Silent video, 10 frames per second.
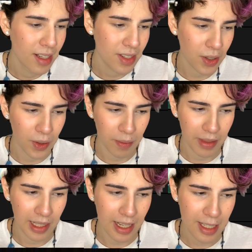So
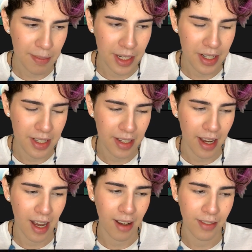the last species I
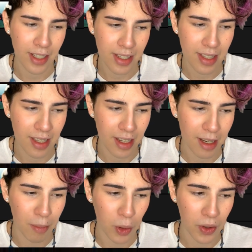have is the
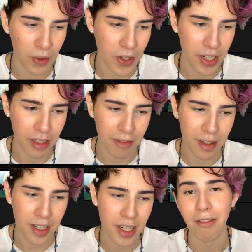immortal
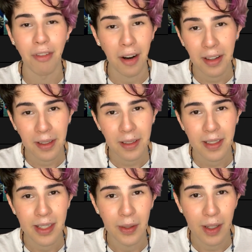jellyfish. Very little
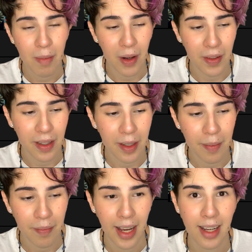is known about
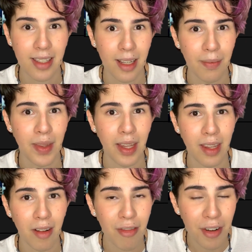them, except that
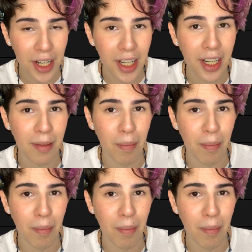they're freaking